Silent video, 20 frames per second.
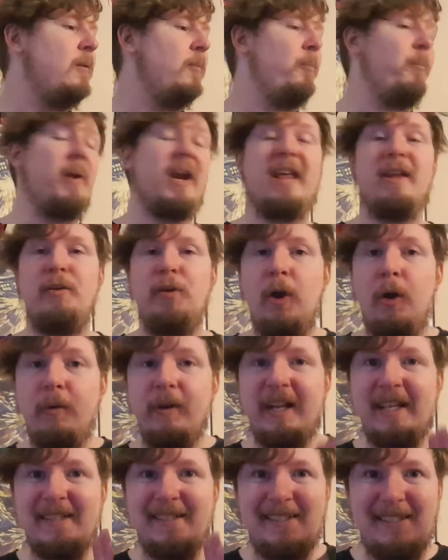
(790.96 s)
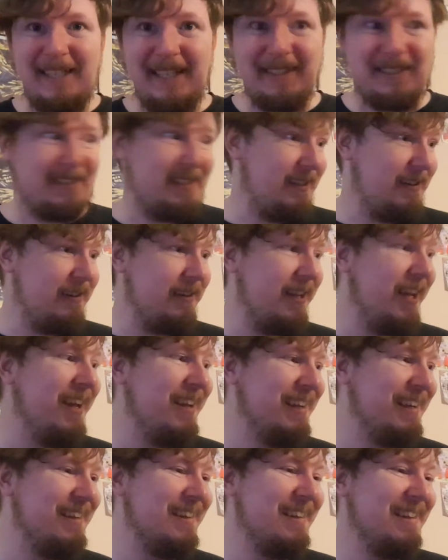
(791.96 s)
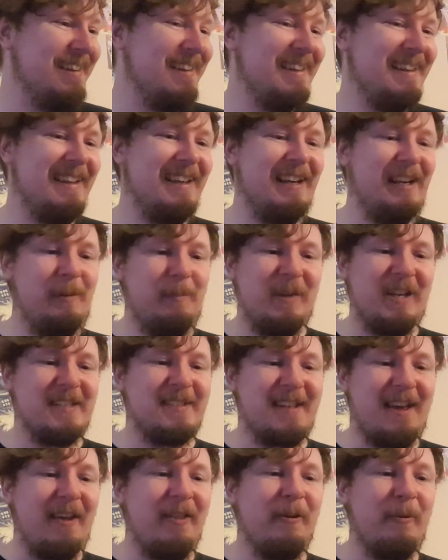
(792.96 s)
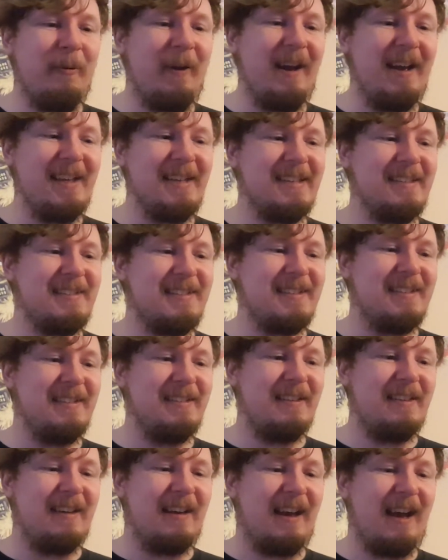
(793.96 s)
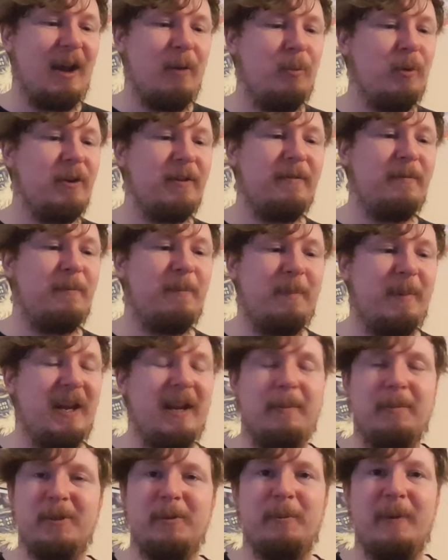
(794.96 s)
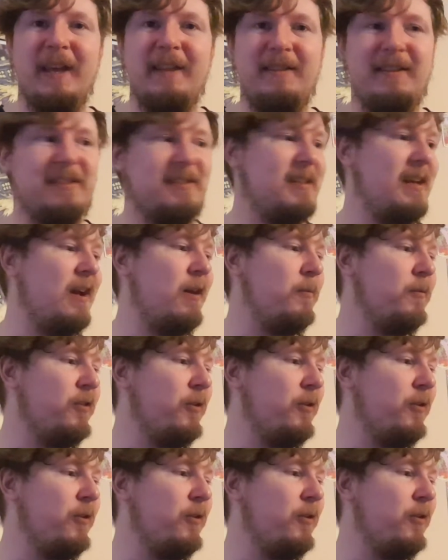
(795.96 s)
But I know it existed, because otherwise I wouldn't have been able to write this down.